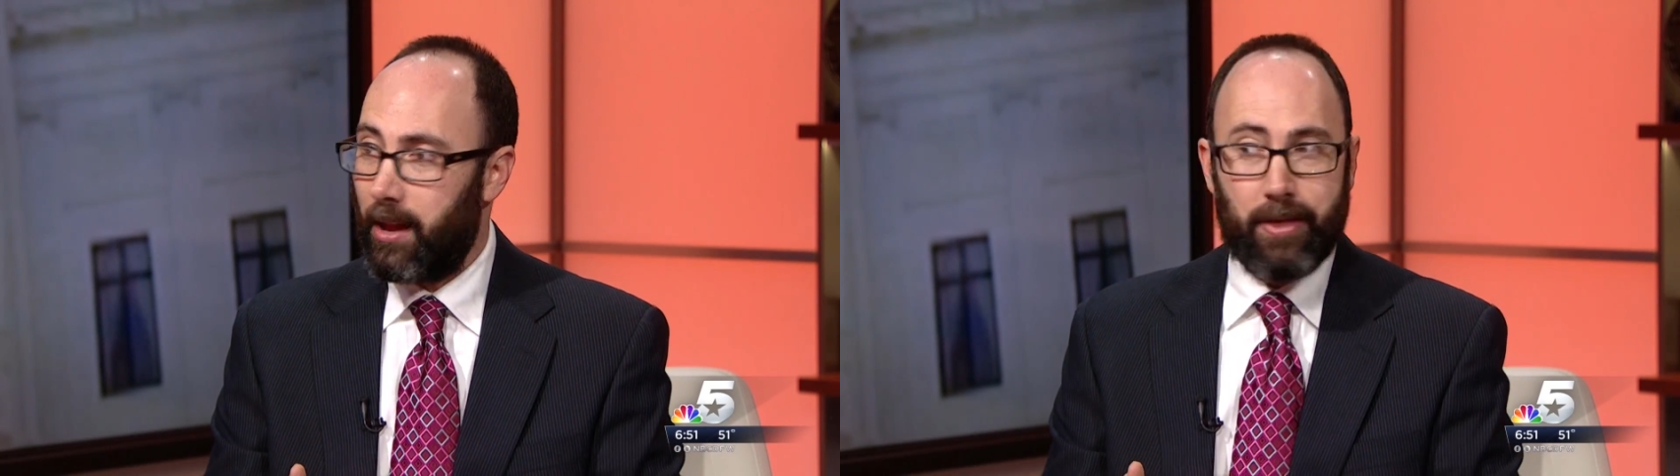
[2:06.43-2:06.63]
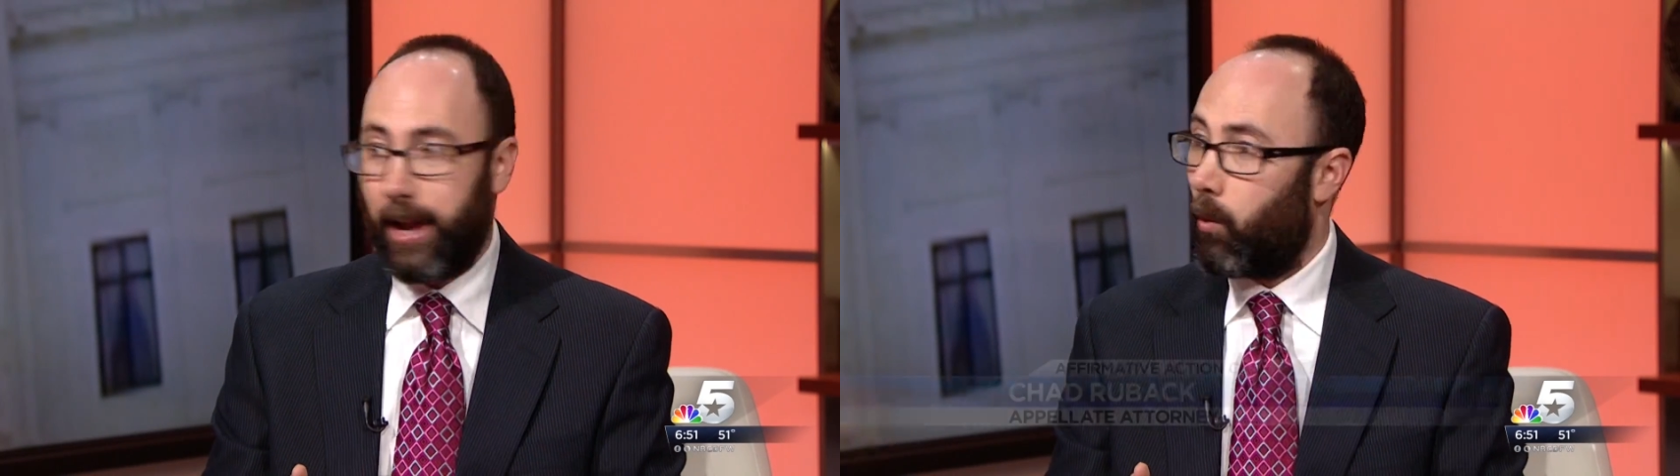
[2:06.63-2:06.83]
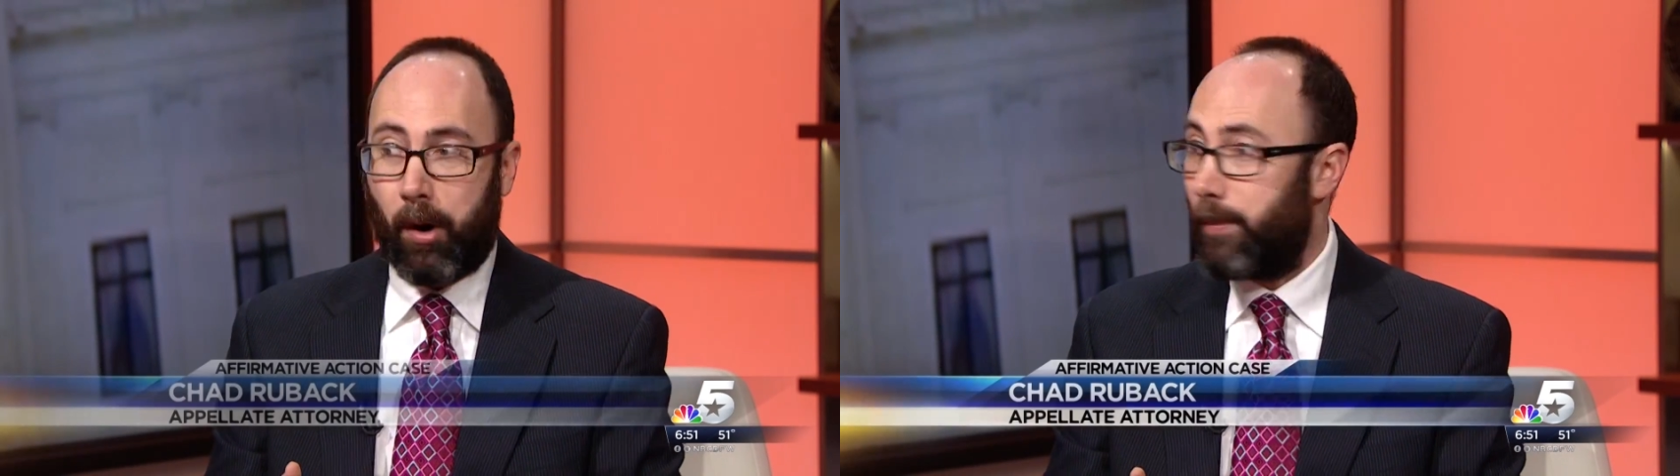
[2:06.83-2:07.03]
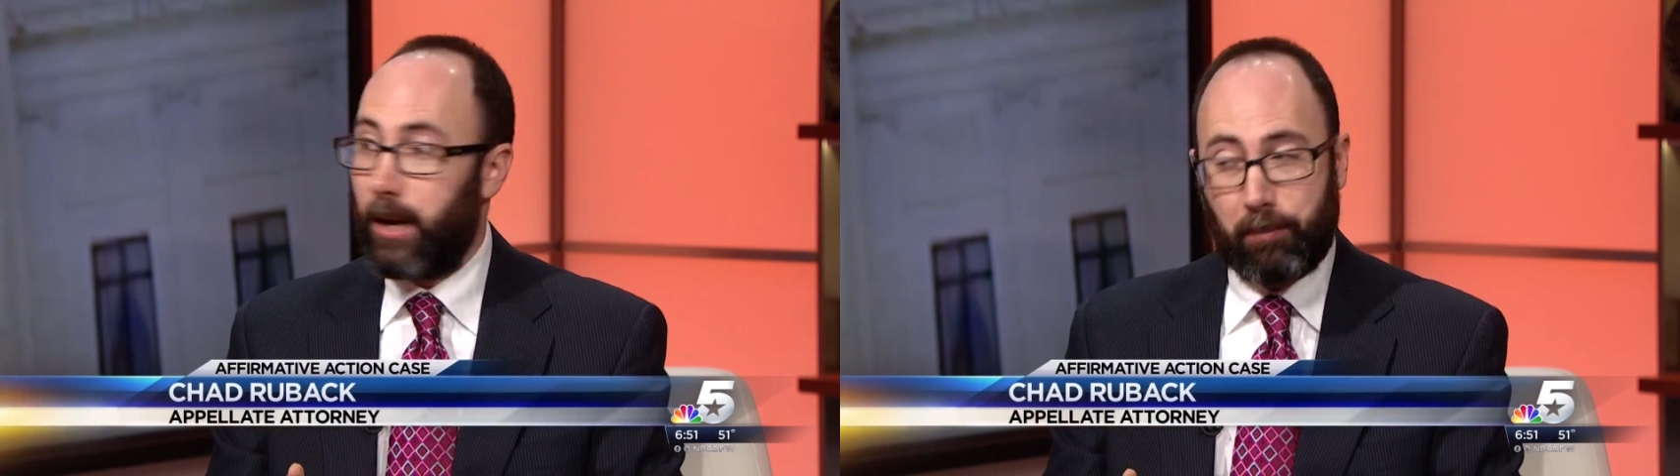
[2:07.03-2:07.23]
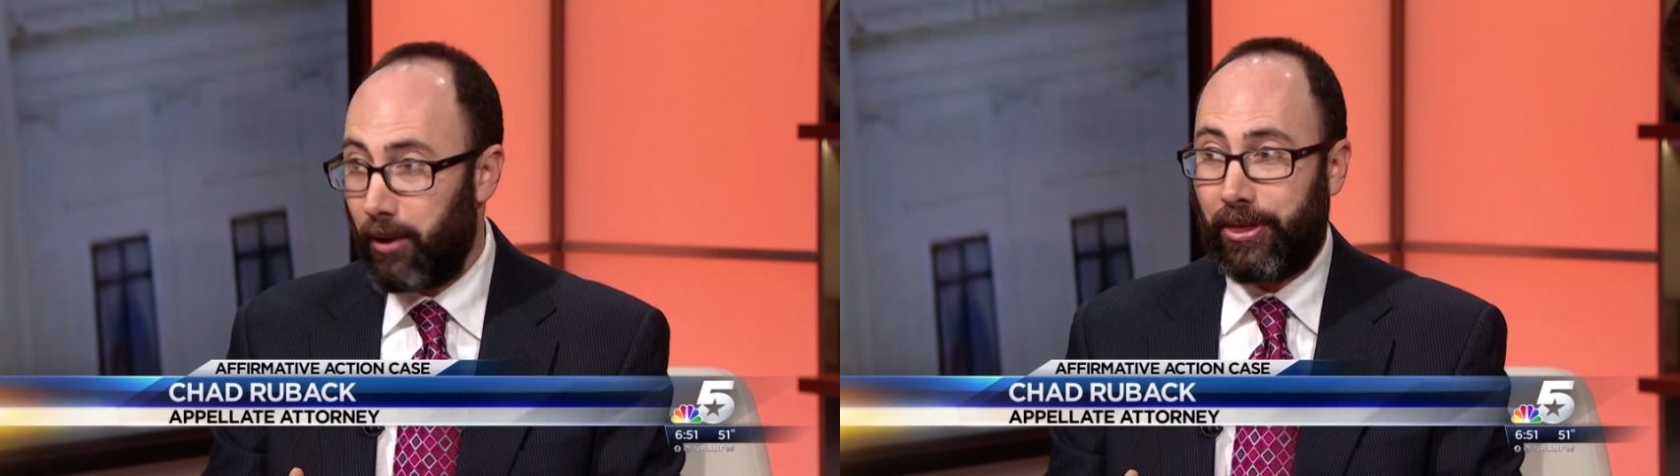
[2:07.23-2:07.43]
They don't want me to
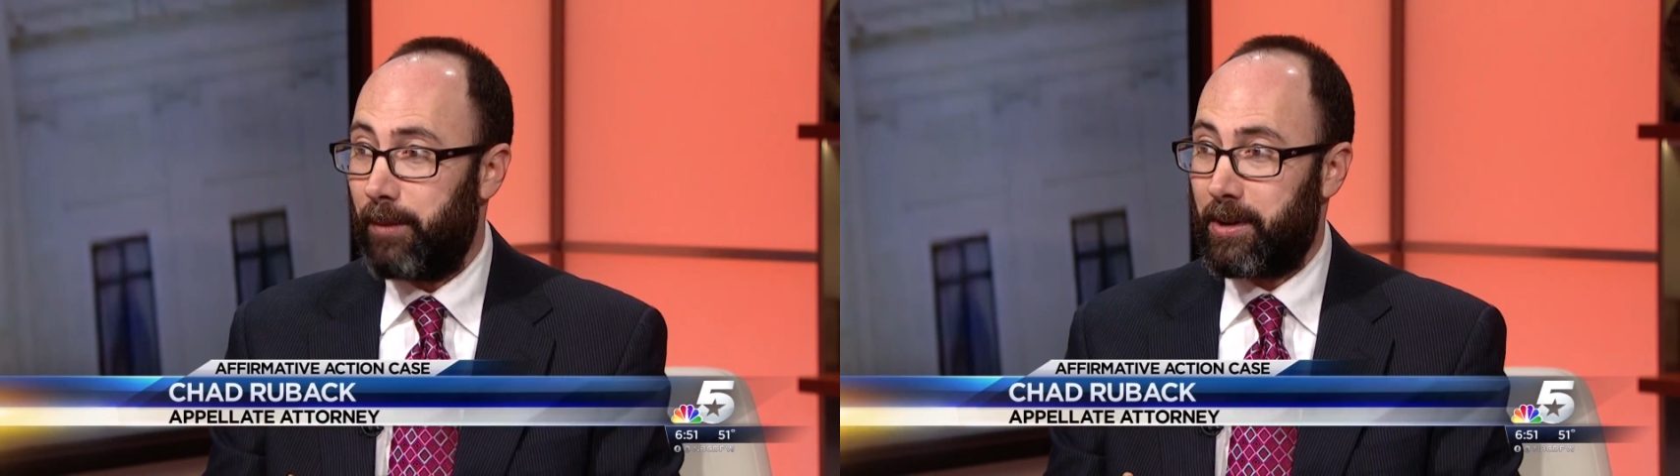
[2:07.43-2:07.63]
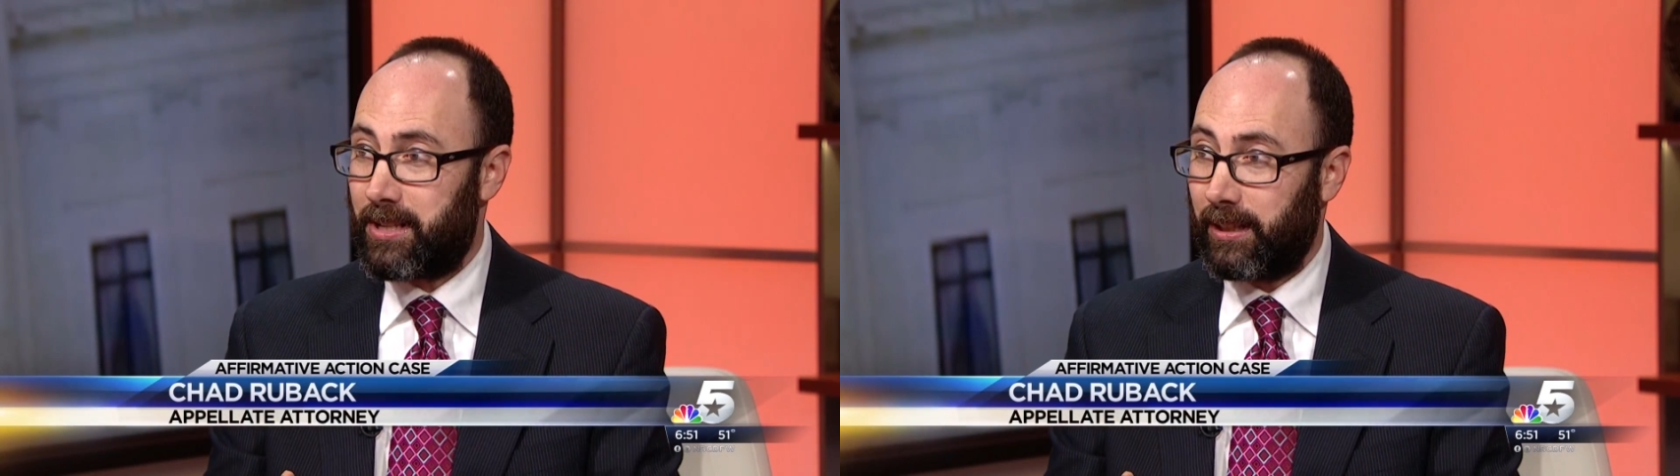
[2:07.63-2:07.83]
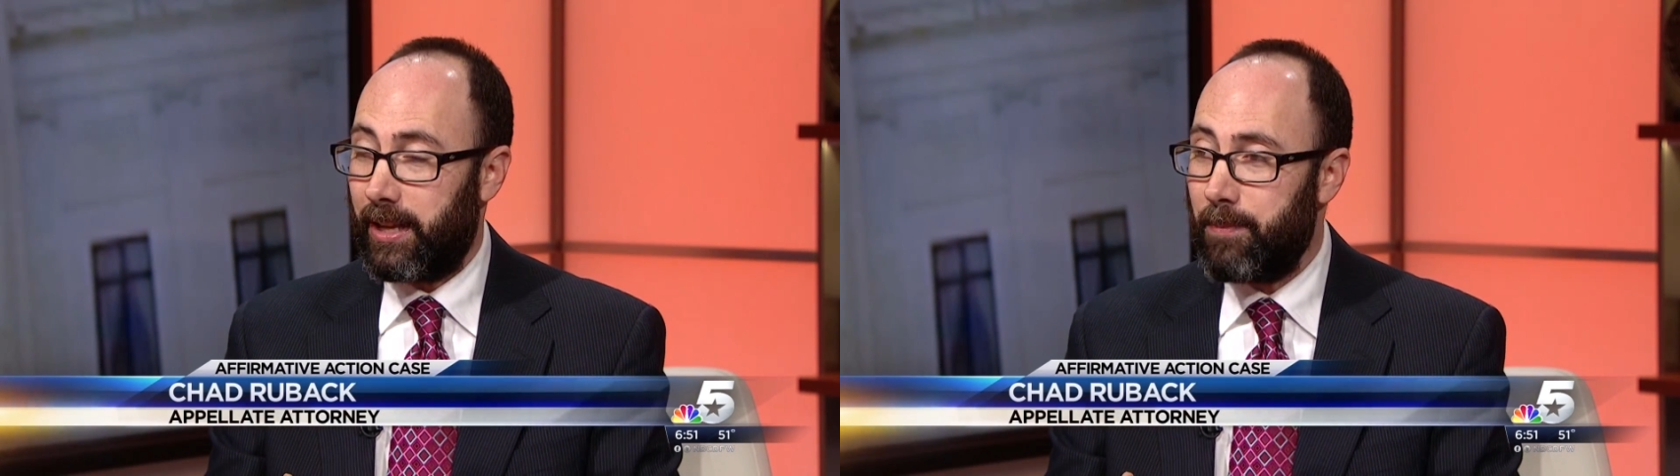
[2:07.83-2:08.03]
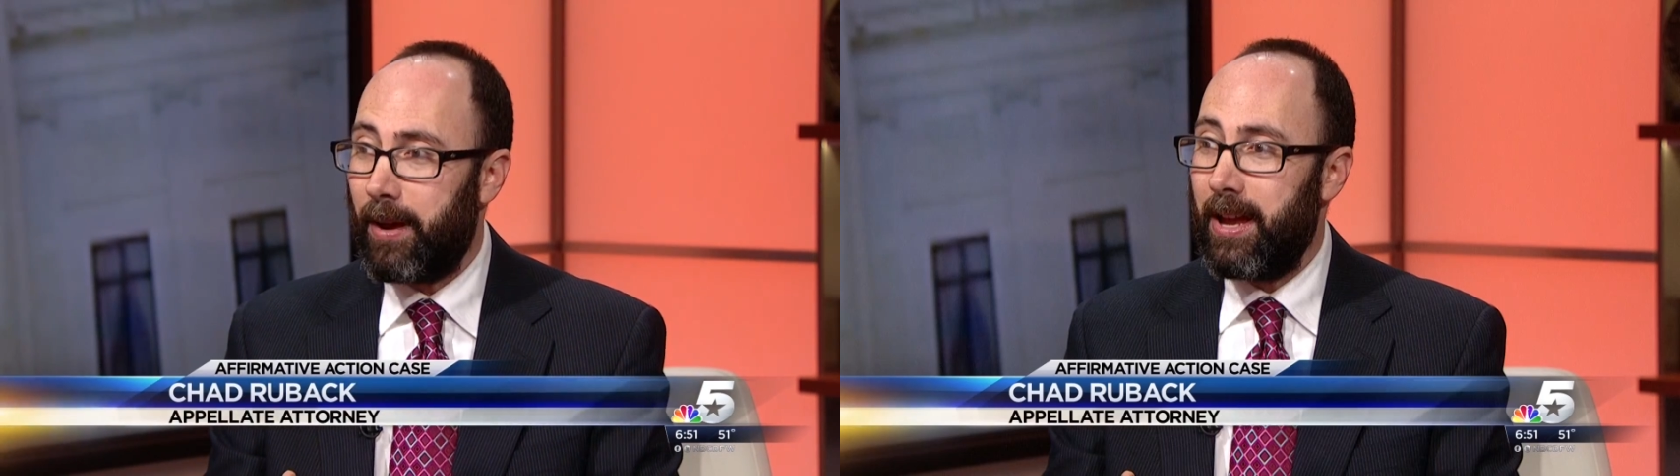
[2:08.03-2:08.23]
put them to sleep.